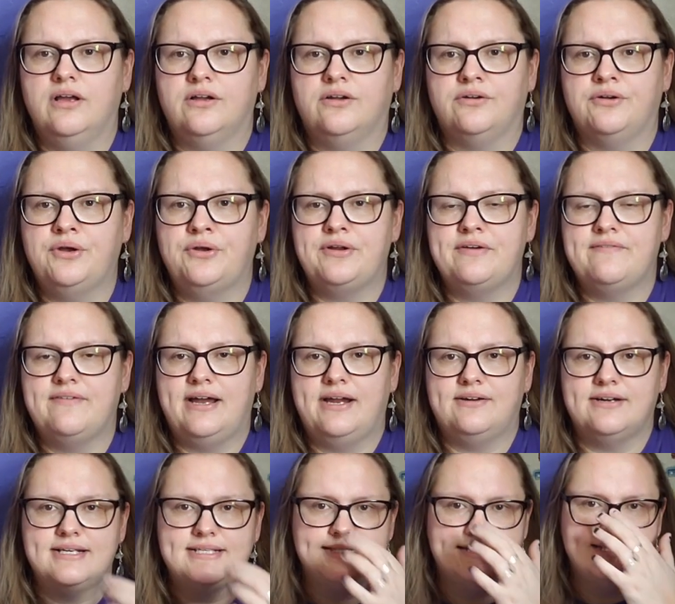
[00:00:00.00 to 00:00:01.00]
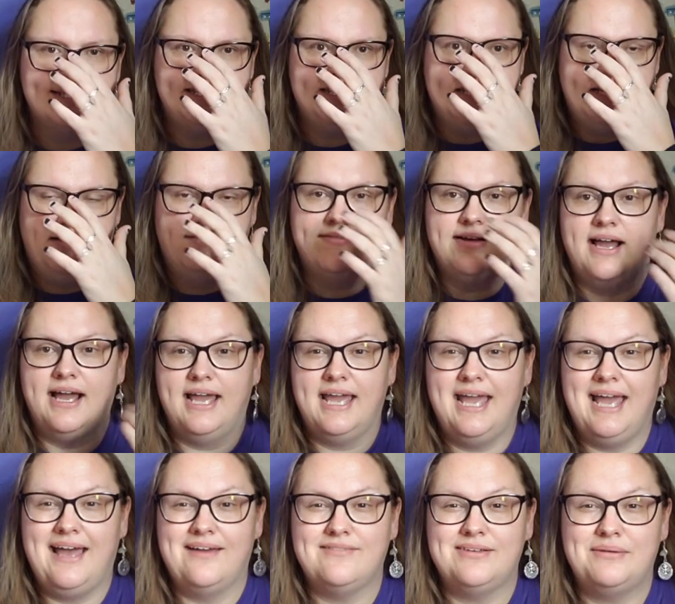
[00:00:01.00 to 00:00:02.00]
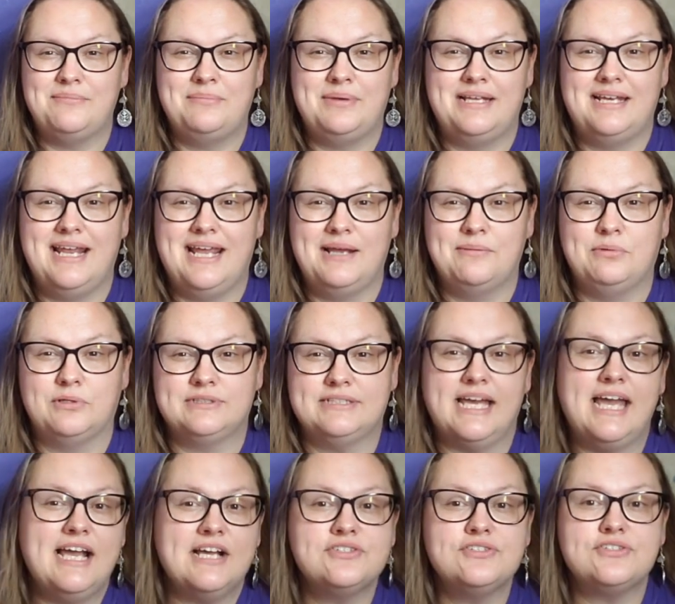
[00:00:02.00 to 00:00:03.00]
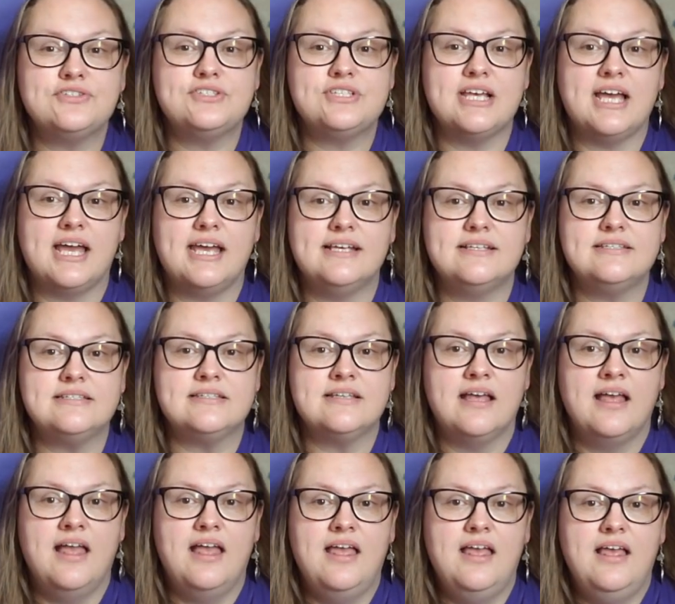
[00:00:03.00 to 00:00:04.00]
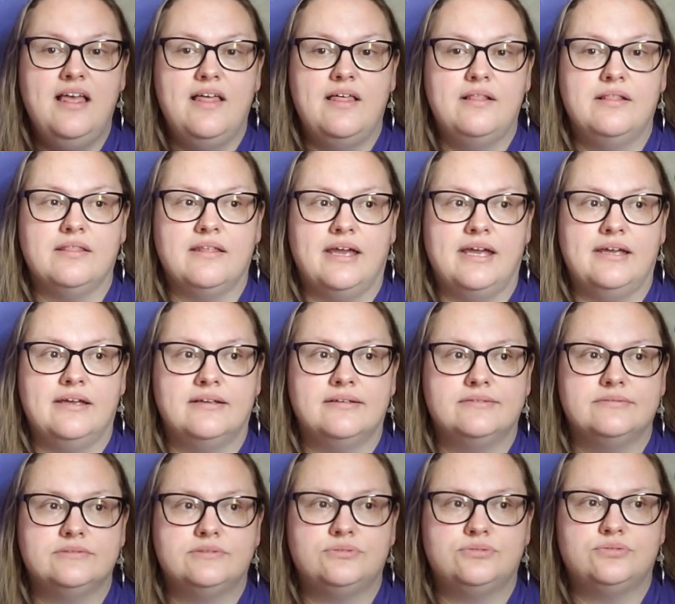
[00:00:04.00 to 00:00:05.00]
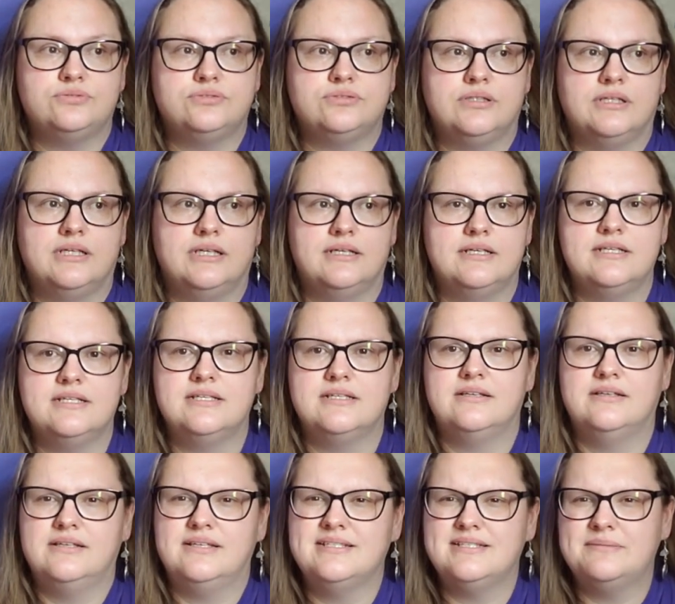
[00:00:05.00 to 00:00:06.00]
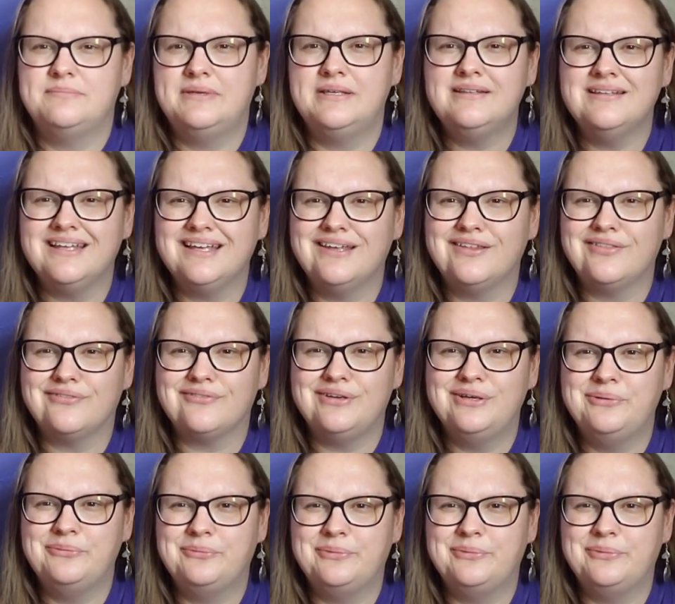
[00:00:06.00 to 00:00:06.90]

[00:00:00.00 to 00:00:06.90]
coronavirus and stuff, I haven't been able to exercise. Like, has it been like 3